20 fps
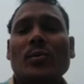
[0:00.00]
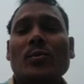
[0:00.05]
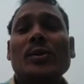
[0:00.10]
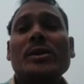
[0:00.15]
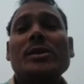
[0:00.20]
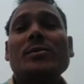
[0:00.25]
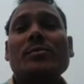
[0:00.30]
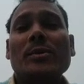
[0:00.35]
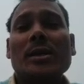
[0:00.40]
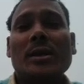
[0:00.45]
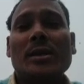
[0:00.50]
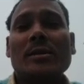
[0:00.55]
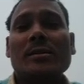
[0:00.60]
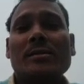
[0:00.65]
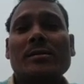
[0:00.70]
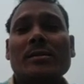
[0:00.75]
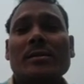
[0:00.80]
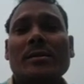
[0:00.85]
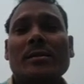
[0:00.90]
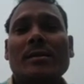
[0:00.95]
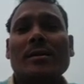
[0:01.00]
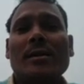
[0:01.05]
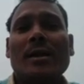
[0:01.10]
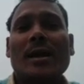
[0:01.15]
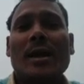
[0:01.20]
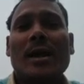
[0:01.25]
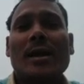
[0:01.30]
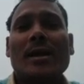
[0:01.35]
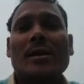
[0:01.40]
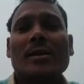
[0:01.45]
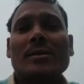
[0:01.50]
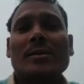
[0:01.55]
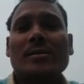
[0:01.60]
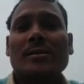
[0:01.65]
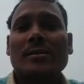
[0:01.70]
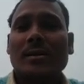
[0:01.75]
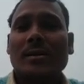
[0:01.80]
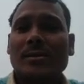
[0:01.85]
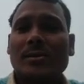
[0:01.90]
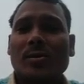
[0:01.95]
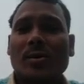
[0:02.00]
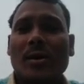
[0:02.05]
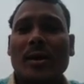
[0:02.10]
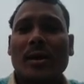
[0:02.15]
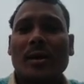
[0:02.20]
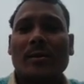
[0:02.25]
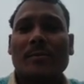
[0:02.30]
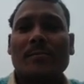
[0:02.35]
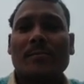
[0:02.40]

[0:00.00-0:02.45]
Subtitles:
which means the soil,